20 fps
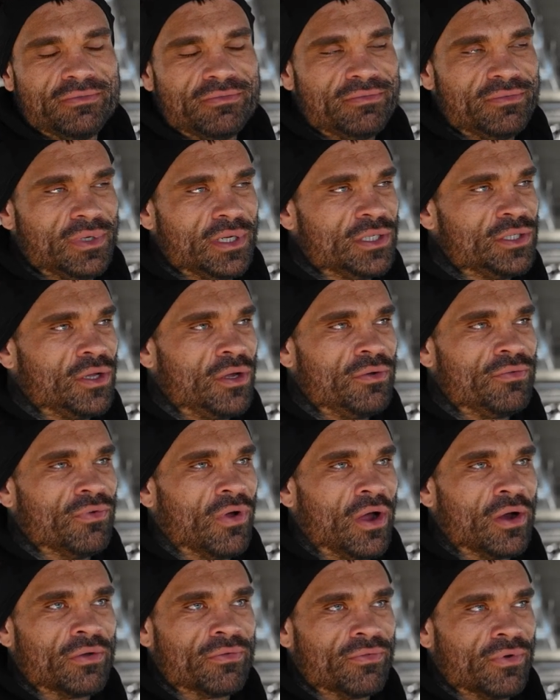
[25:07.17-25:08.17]
There's no right
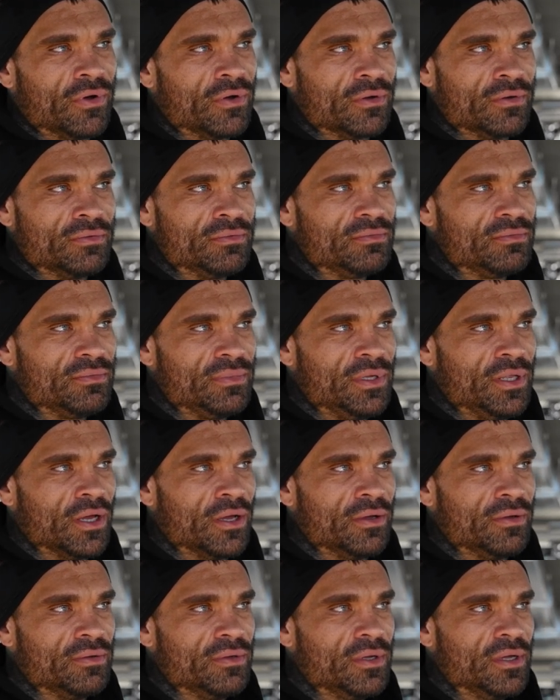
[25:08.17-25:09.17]
or wrong. You
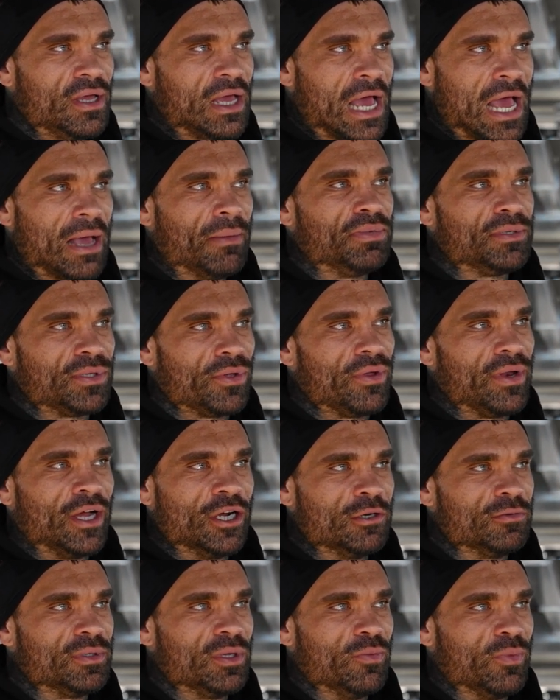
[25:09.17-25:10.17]
know, absolute
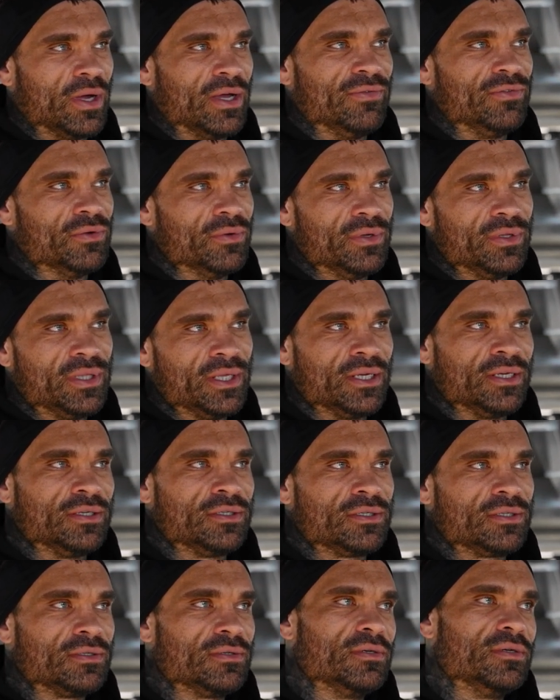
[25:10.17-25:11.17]
100% way of doing
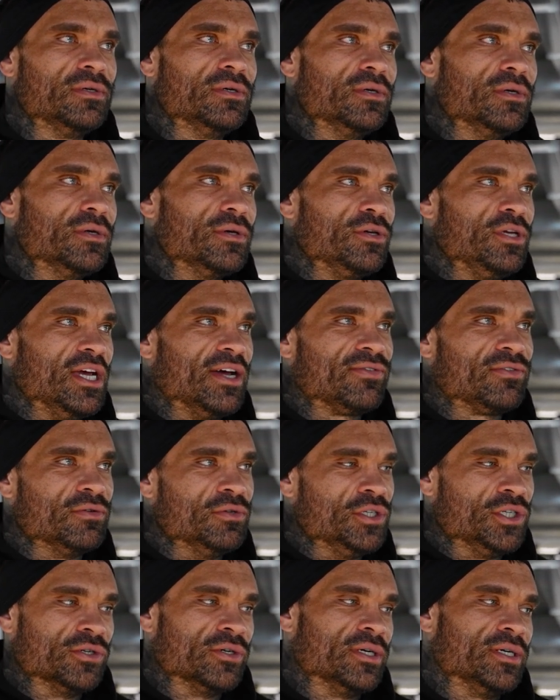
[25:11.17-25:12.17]
things. You have to
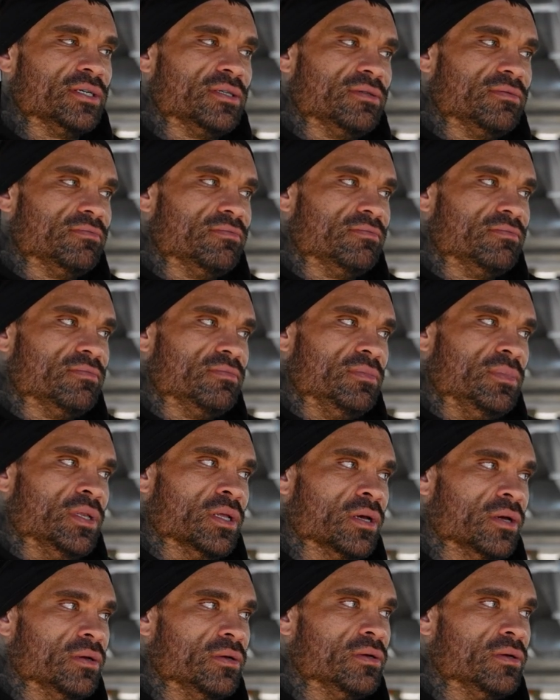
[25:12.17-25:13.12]
enjoy it. You know,